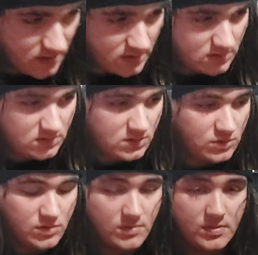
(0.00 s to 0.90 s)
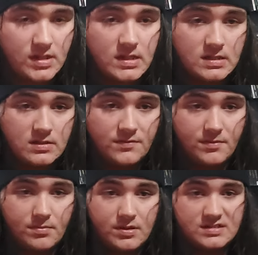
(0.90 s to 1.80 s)
say two completely
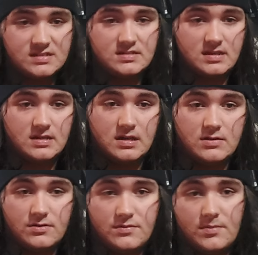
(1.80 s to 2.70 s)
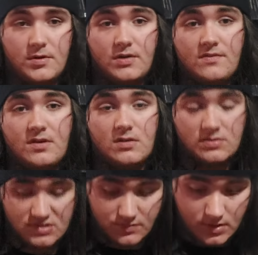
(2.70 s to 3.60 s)
different places and neither of them are even
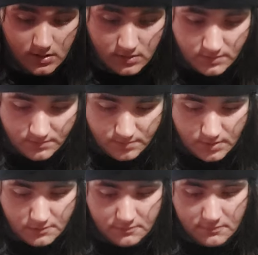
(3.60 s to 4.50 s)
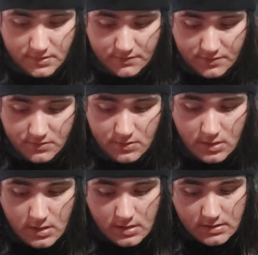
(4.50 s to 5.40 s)
close to where I live but whatever
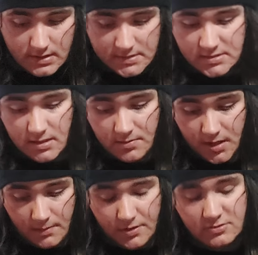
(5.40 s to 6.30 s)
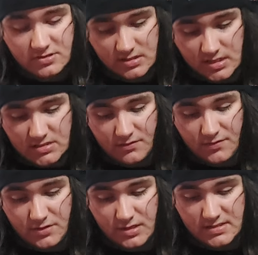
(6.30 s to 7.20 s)
next up I posted this a
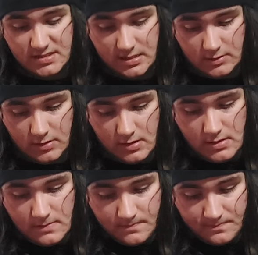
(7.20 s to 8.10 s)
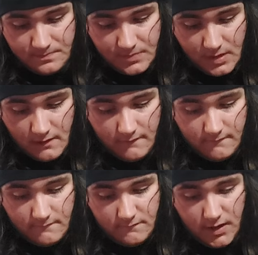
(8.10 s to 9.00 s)
few days ago
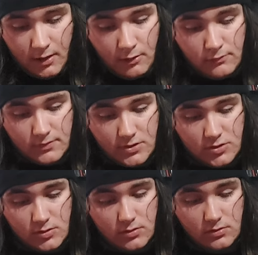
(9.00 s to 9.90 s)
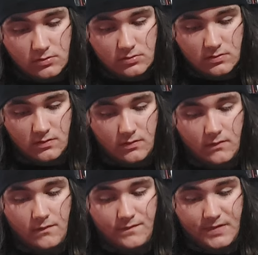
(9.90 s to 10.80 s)
vile ritual
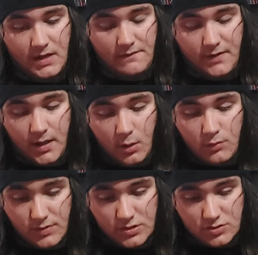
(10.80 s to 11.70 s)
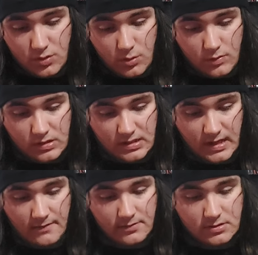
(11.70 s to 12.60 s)
yeah vile ritual with
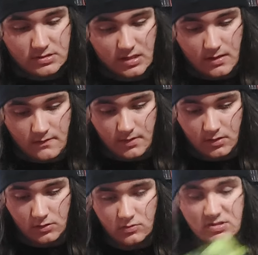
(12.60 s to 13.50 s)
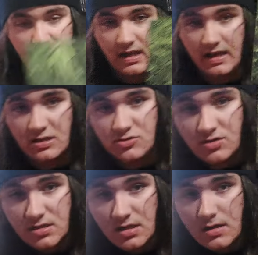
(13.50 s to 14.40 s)
caverns of occultic
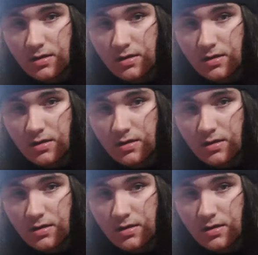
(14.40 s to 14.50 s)
hatred